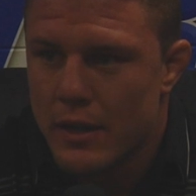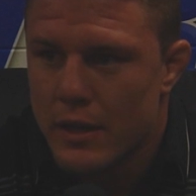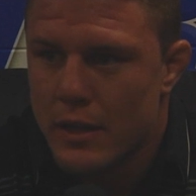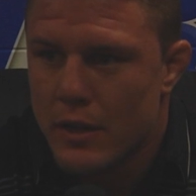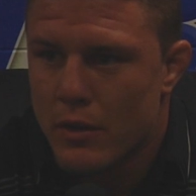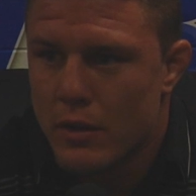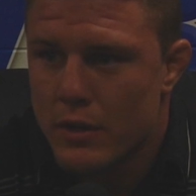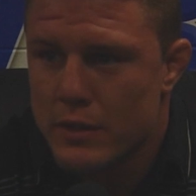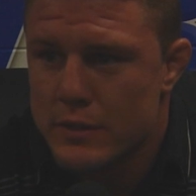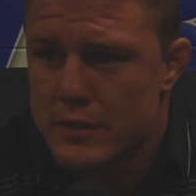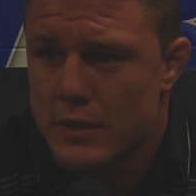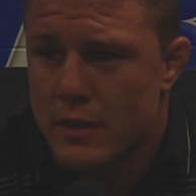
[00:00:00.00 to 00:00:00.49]

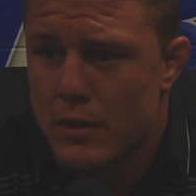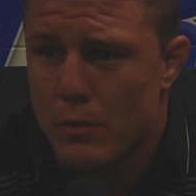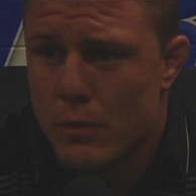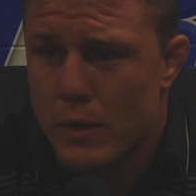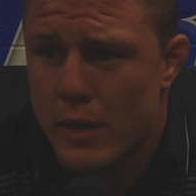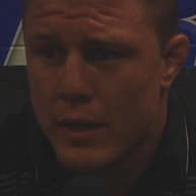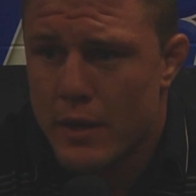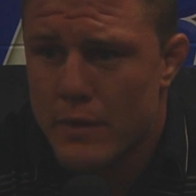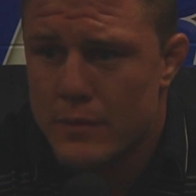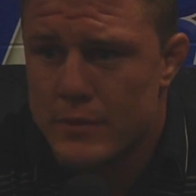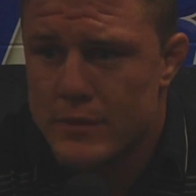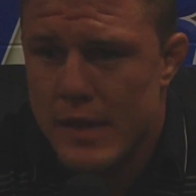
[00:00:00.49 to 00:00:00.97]
because
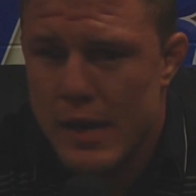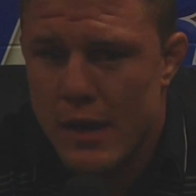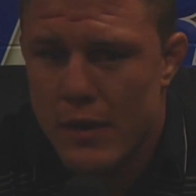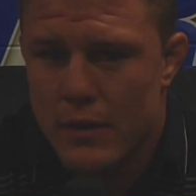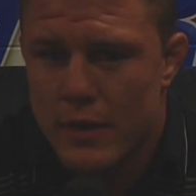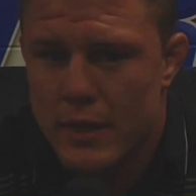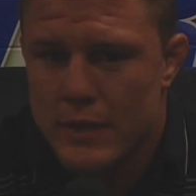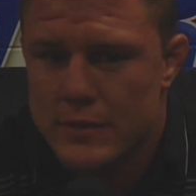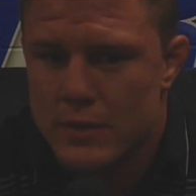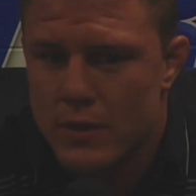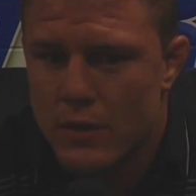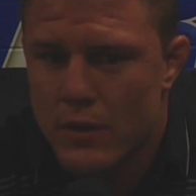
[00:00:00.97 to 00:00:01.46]
when it comes down
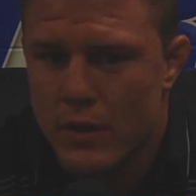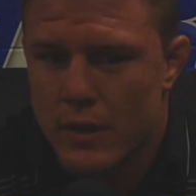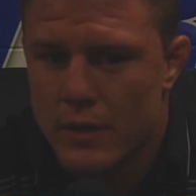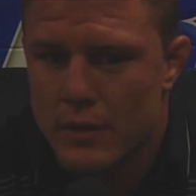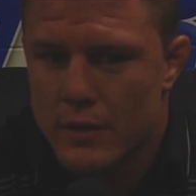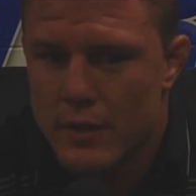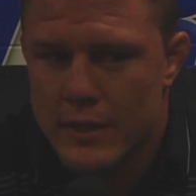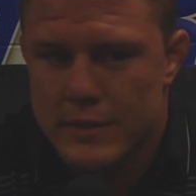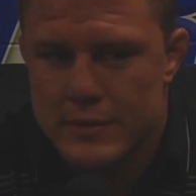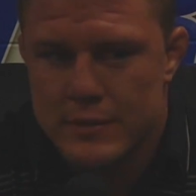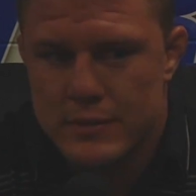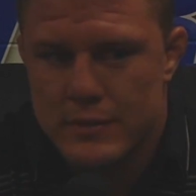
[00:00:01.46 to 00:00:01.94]
to it,
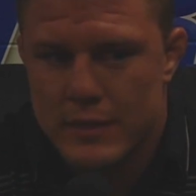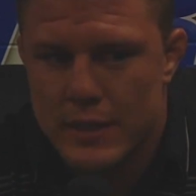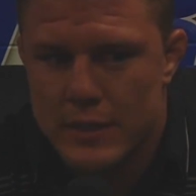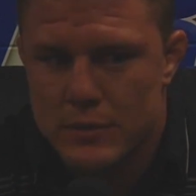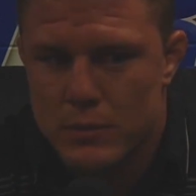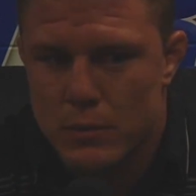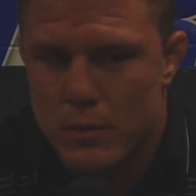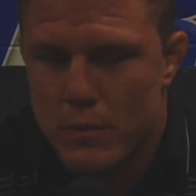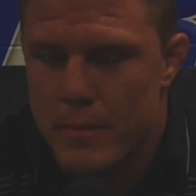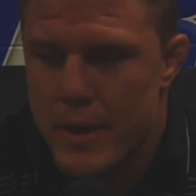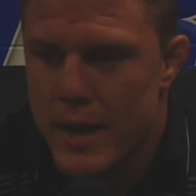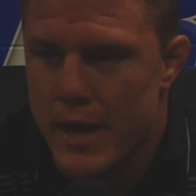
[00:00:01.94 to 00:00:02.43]

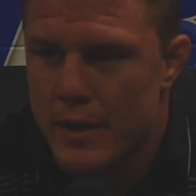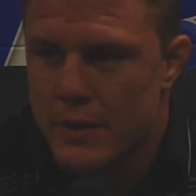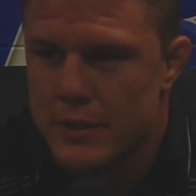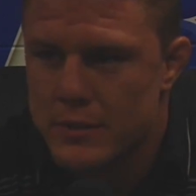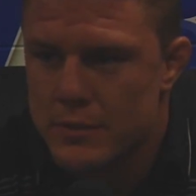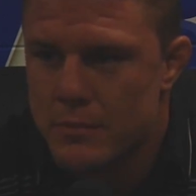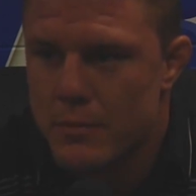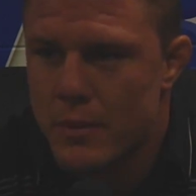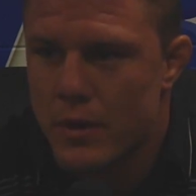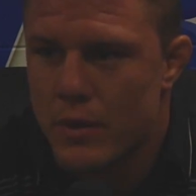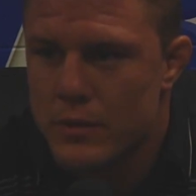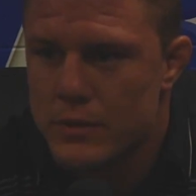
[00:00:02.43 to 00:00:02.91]
that's what
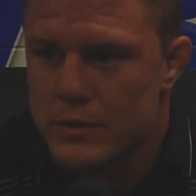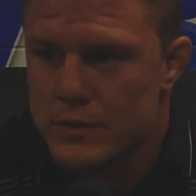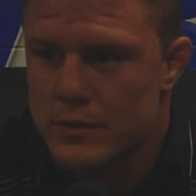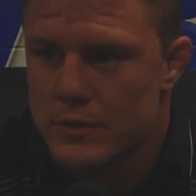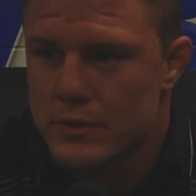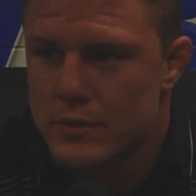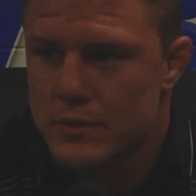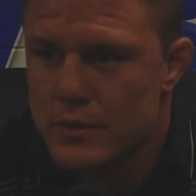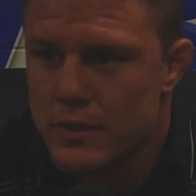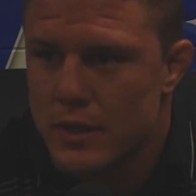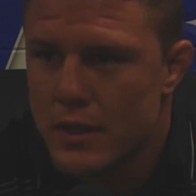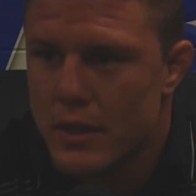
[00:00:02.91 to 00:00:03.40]
matters the most
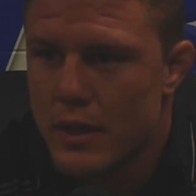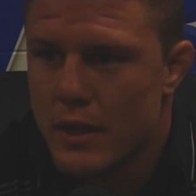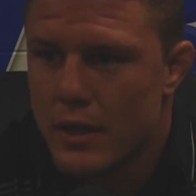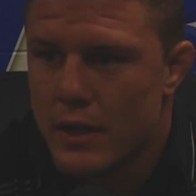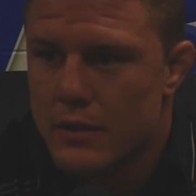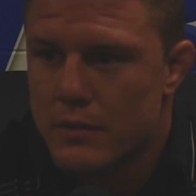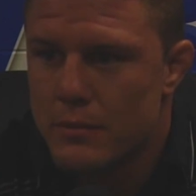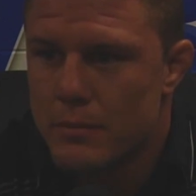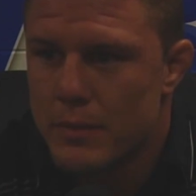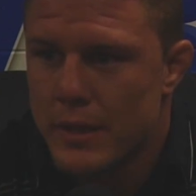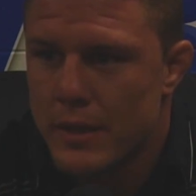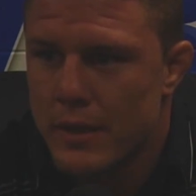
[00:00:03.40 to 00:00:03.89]

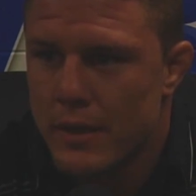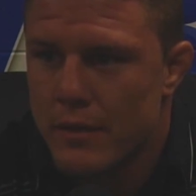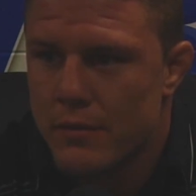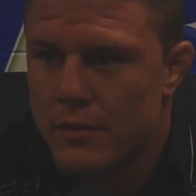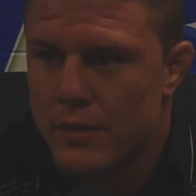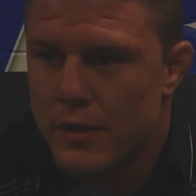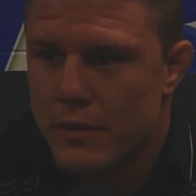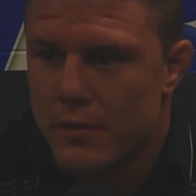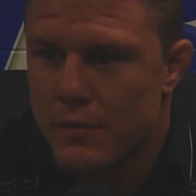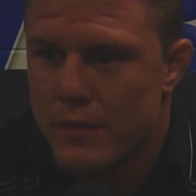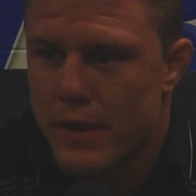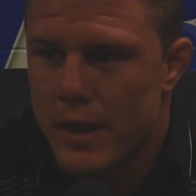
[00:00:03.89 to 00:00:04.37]
is being there
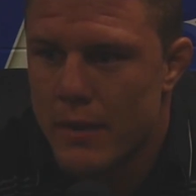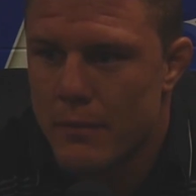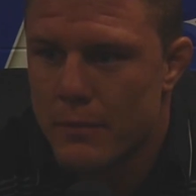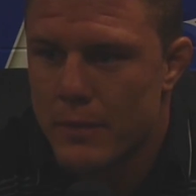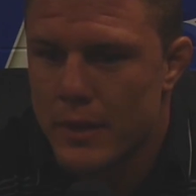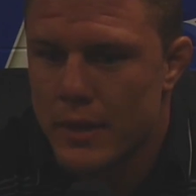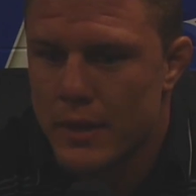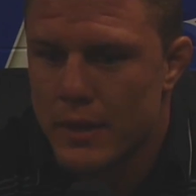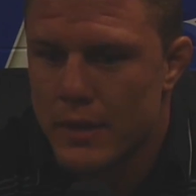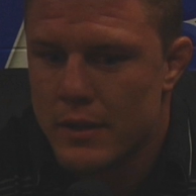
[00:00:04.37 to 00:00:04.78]
for your family.